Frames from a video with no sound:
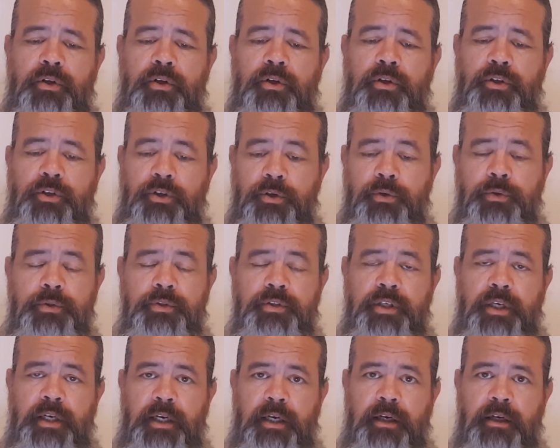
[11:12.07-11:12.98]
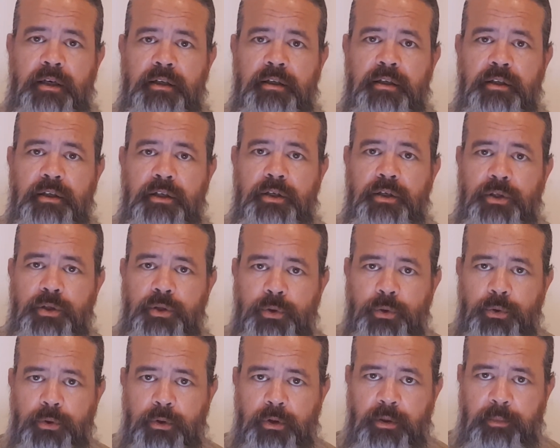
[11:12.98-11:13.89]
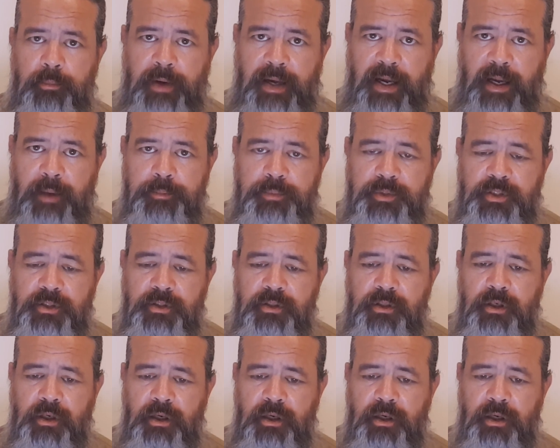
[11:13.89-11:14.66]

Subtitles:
Using Google Maps